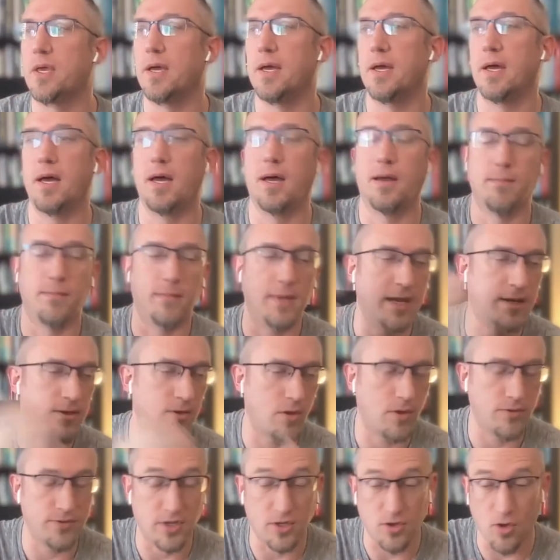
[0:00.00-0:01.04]
um, and
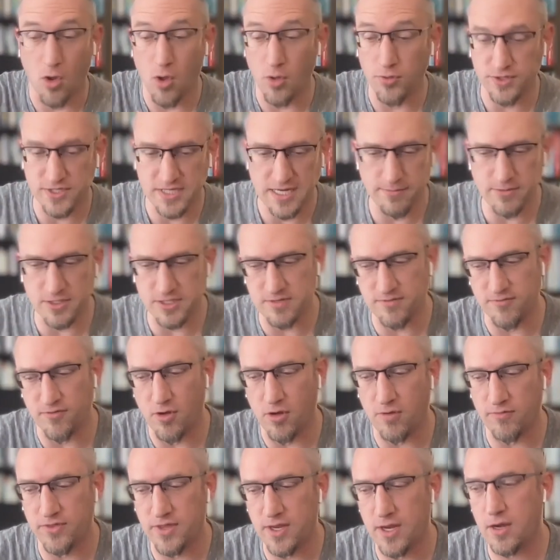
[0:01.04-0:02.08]
the, all the team that's
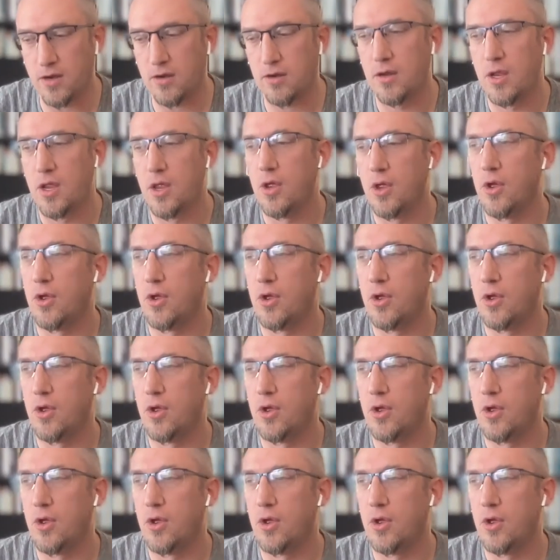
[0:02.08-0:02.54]
involved there.